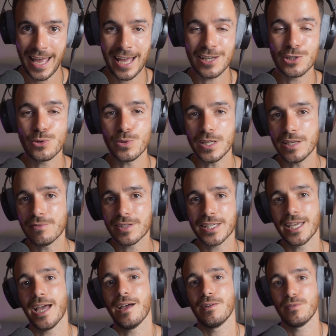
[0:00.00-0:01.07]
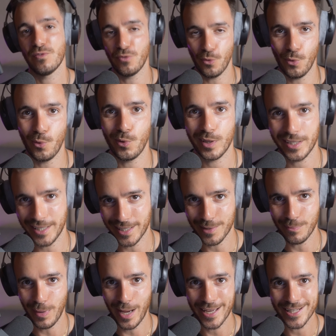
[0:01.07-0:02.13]
and you even get 4
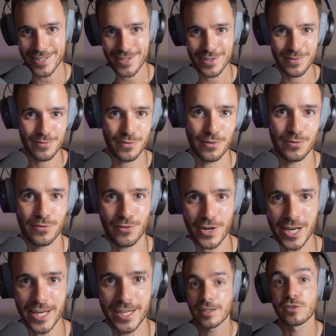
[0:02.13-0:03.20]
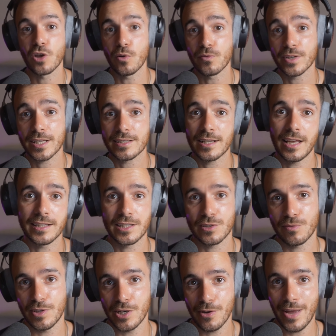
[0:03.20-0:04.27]
gigabytes for free. Don't forget to like
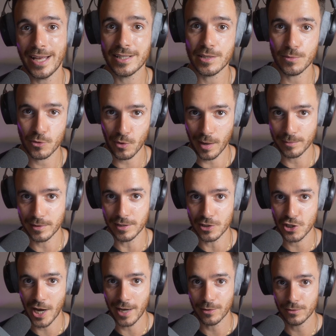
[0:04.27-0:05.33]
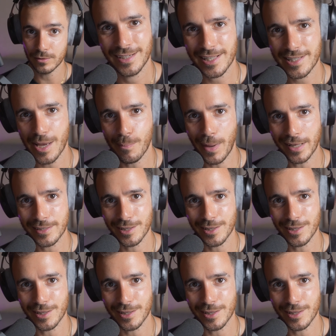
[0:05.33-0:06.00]
this video and subscribe to the channel. Let's get back